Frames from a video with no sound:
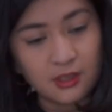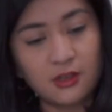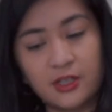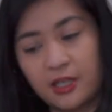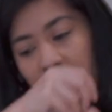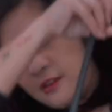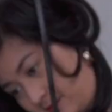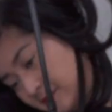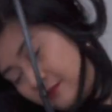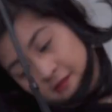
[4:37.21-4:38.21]
Okay.
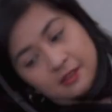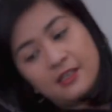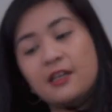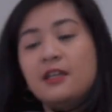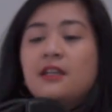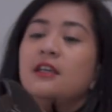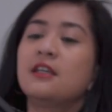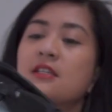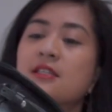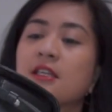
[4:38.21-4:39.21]
That
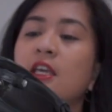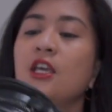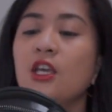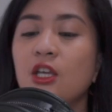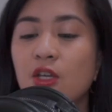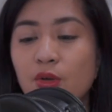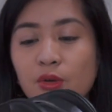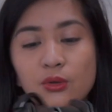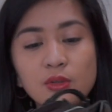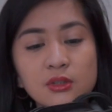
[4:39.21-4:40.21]
is
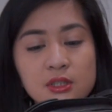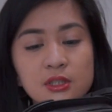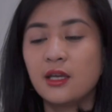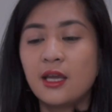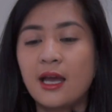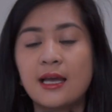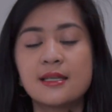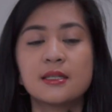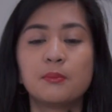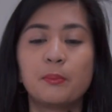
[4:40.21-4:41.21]
cute. It
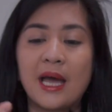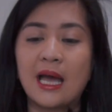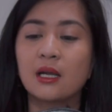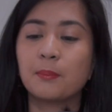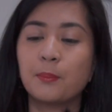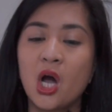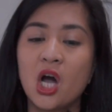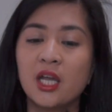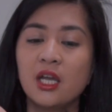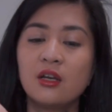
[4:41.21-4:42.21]
has a back
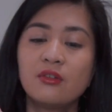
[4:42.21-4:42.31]
pocket